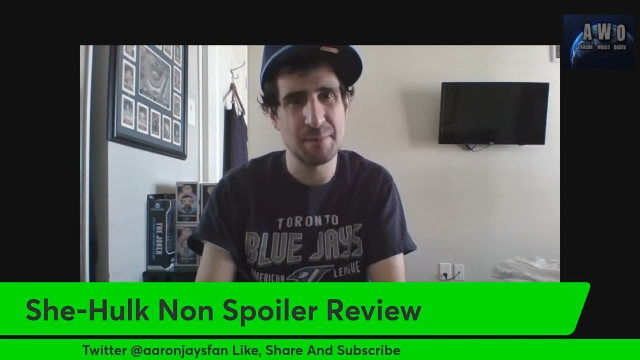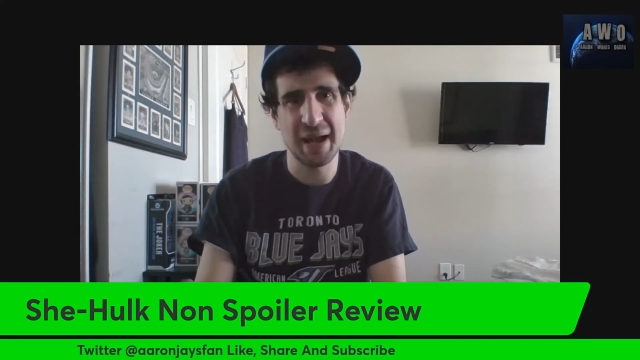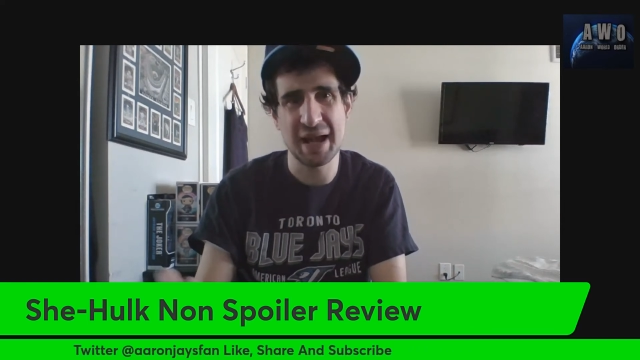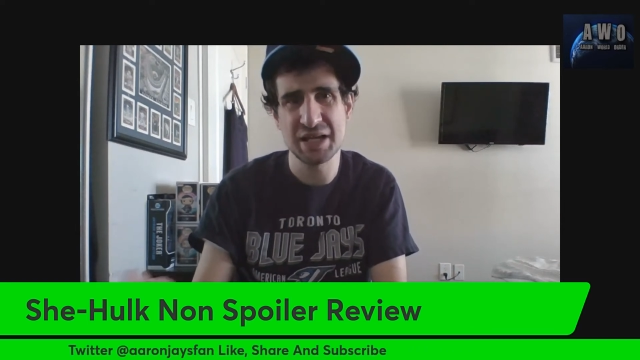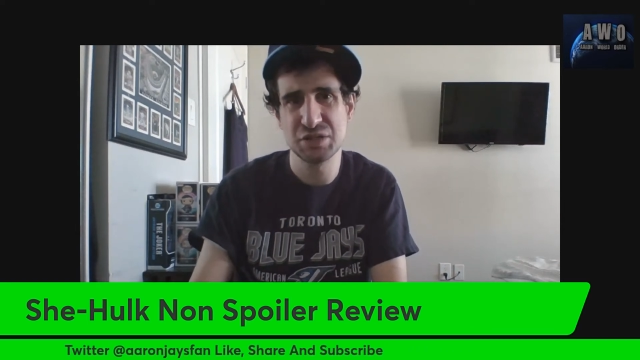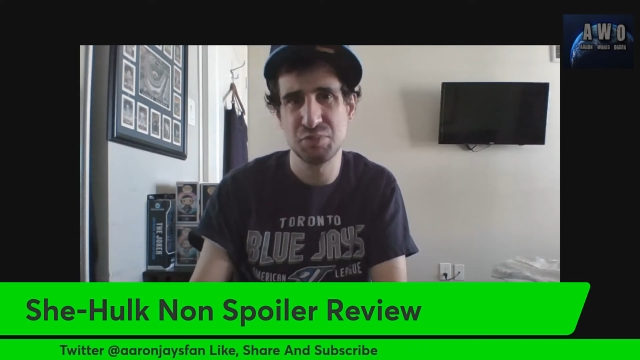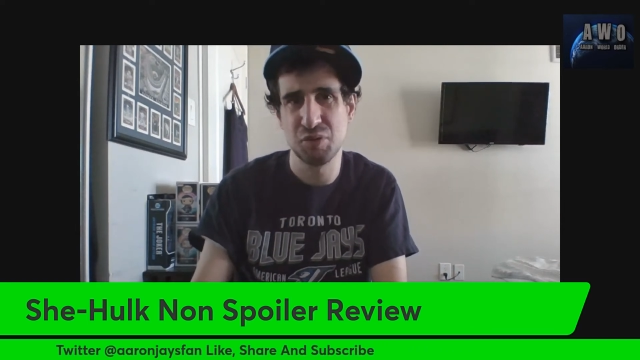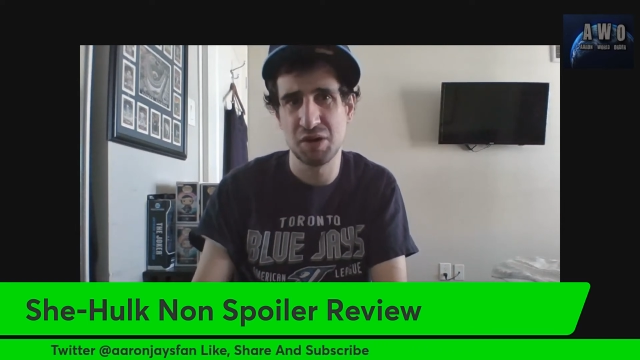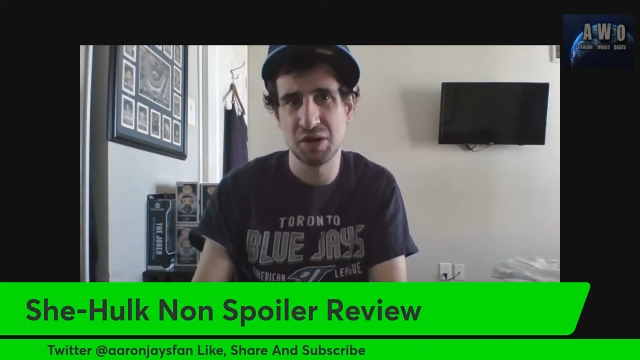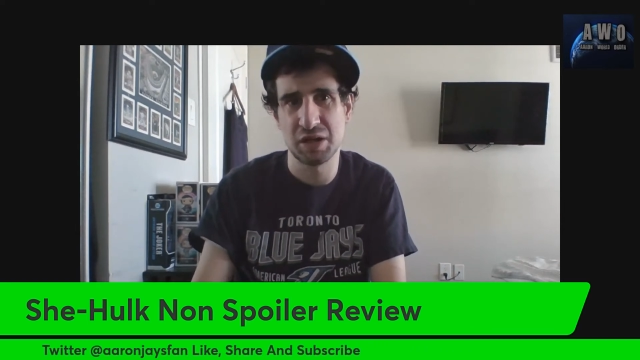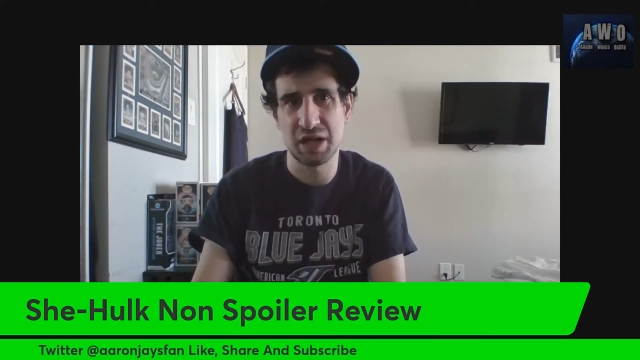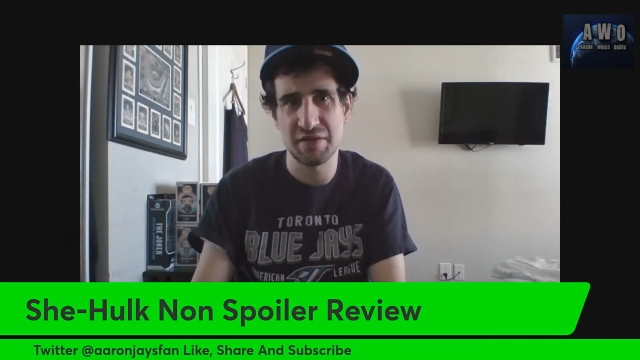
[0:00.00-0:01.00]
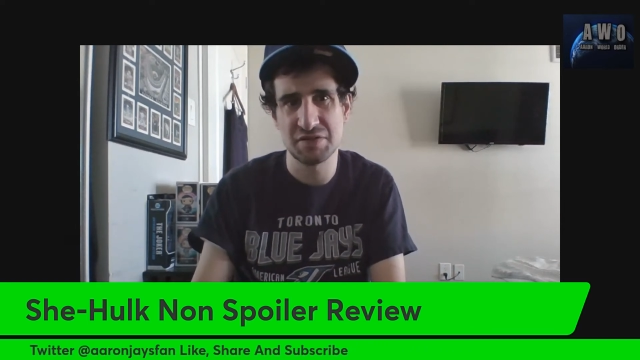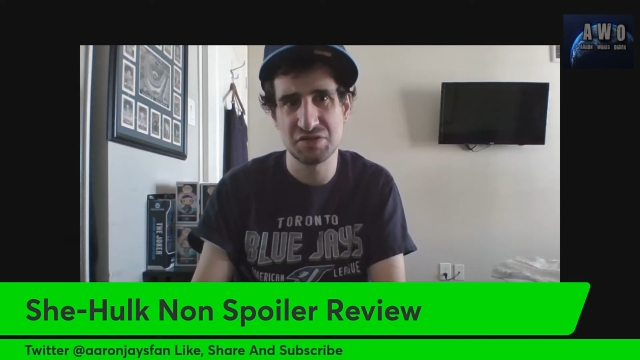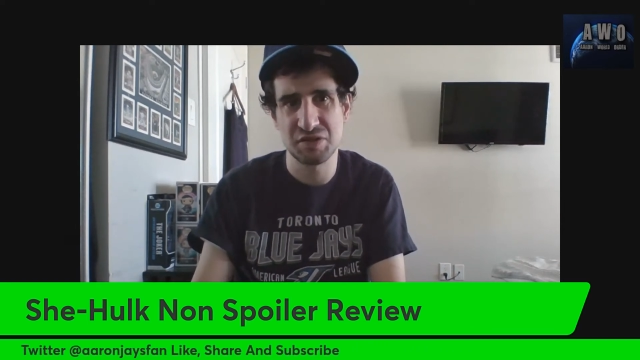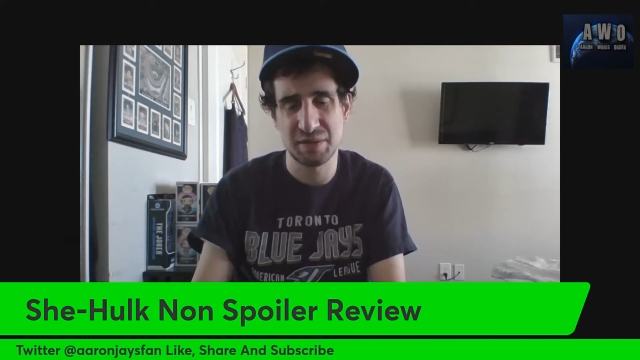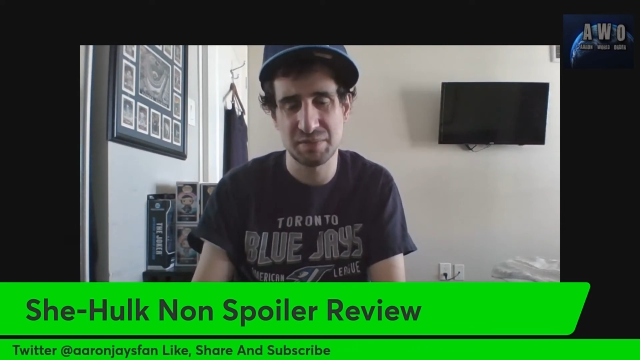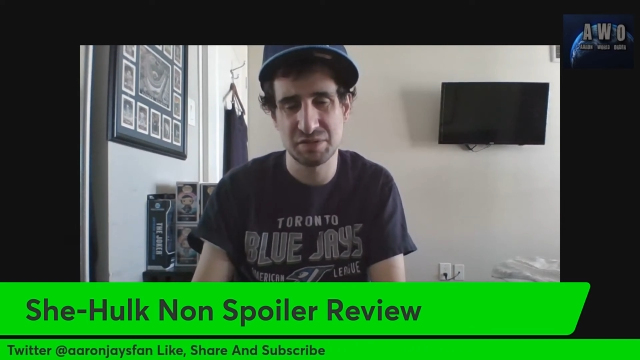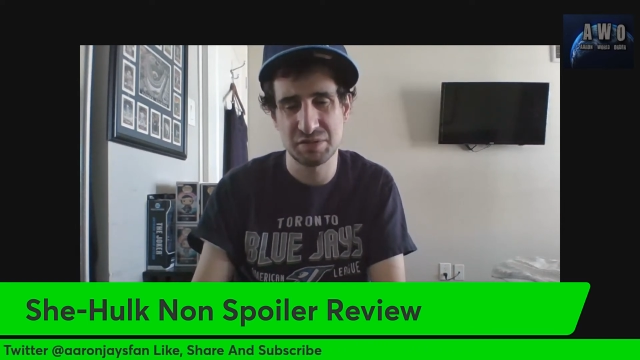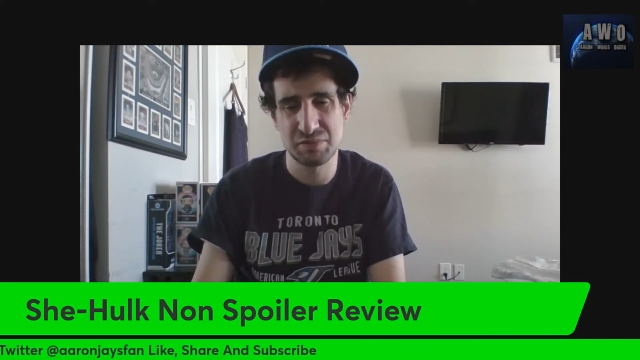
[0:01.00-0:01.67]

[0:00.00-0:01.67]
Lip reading: past spoiler live streams,